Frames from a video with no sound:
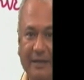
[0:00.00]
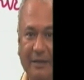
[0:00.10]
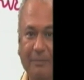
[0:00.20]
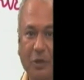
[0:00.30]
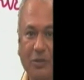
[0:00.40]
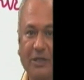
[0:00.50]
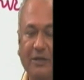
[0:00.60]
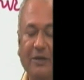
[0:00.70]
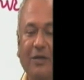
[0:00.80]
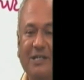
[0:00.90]
about
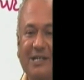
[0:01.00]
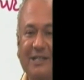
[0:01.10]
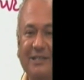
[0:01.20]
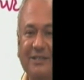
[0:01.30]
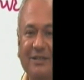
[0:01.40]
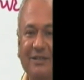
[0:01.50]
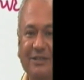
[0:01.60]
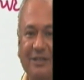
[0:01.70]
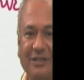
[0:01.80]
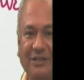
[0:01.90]
the organizational
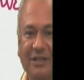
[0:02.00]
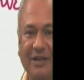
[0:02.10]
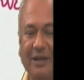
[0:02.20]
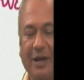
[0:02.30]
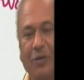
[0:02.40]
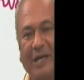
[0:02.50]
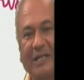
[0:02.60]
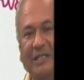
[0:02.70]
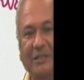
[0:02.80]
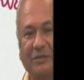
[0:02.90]
structure and how
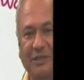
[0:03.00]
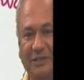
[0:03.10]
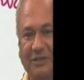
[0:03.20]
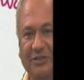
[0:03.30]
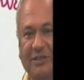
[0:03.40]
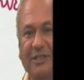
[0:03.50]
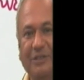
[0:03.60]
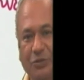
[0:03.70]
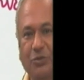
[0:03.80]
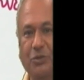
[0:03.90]
IT infrastructure
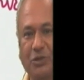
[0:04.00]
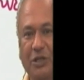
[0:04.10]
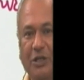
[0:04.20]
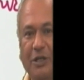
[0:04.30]
is used